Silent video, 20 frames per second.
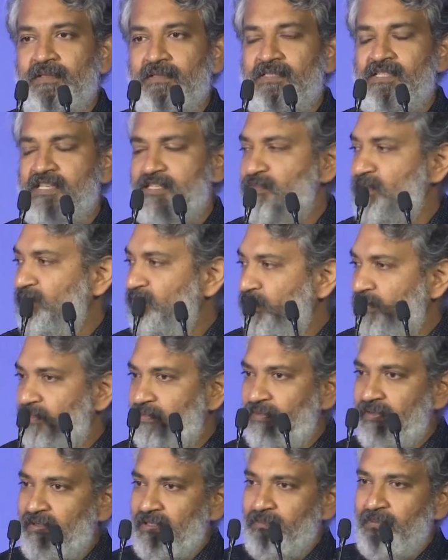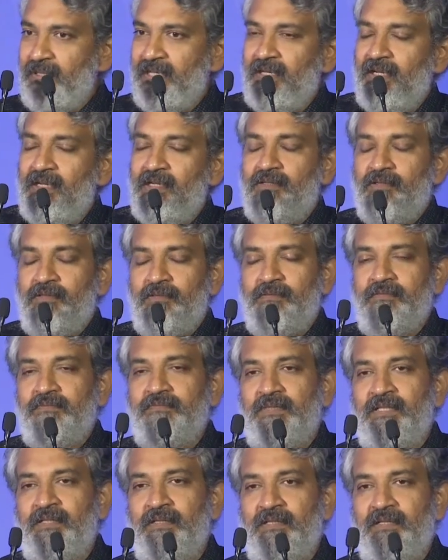just before we were beginning to
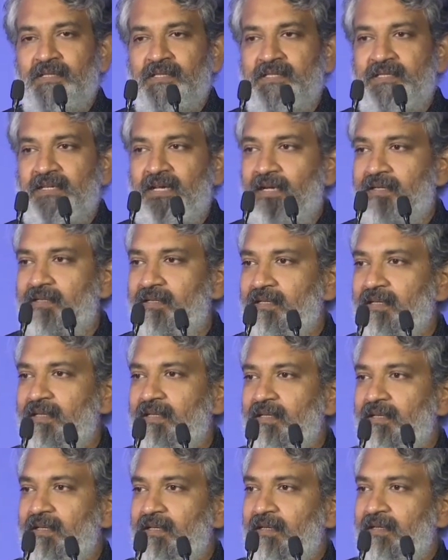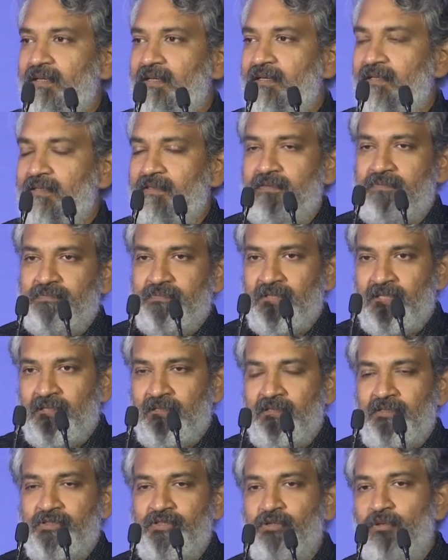start,
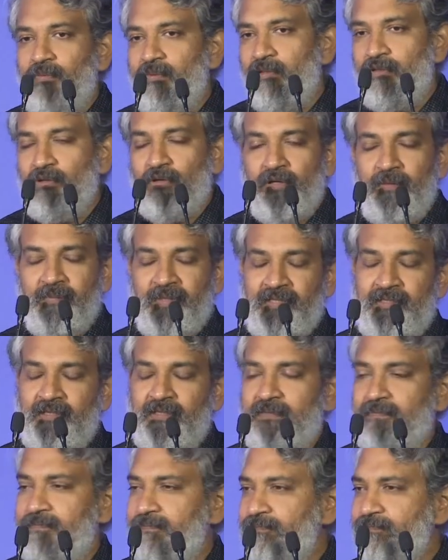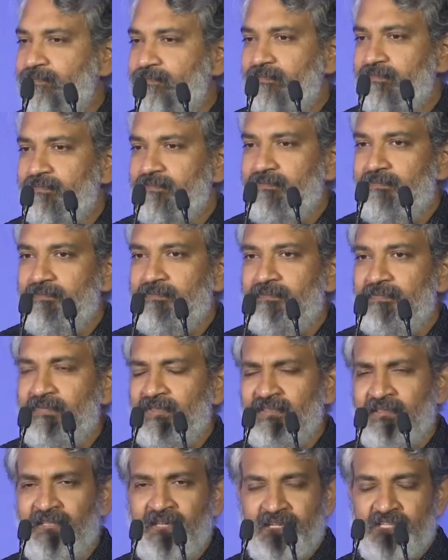Shobu told me that
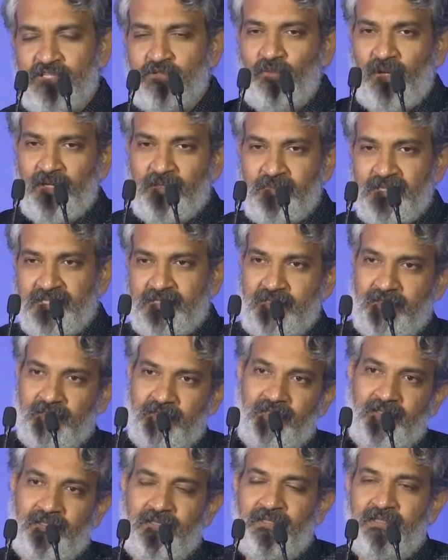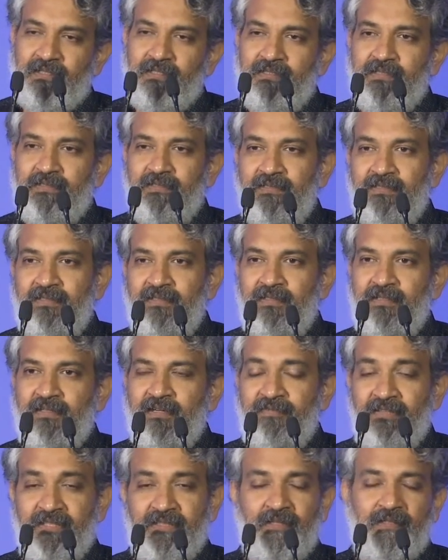there is one Mr.
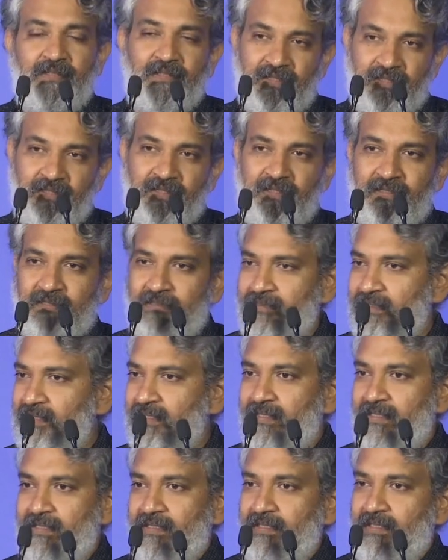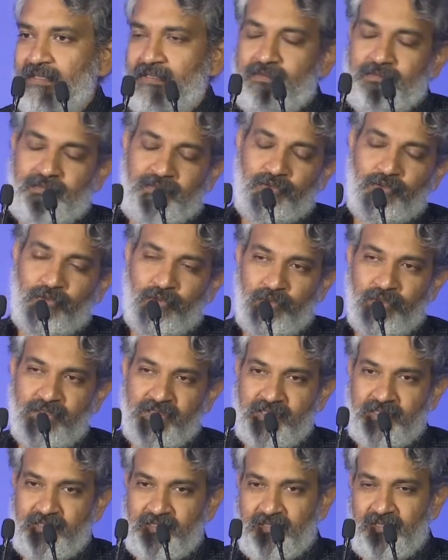Ravi Tangirala who
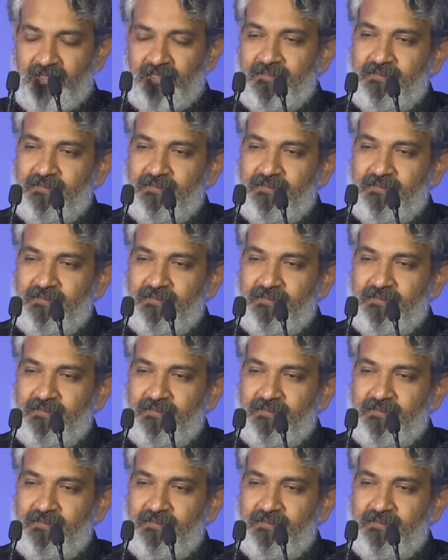is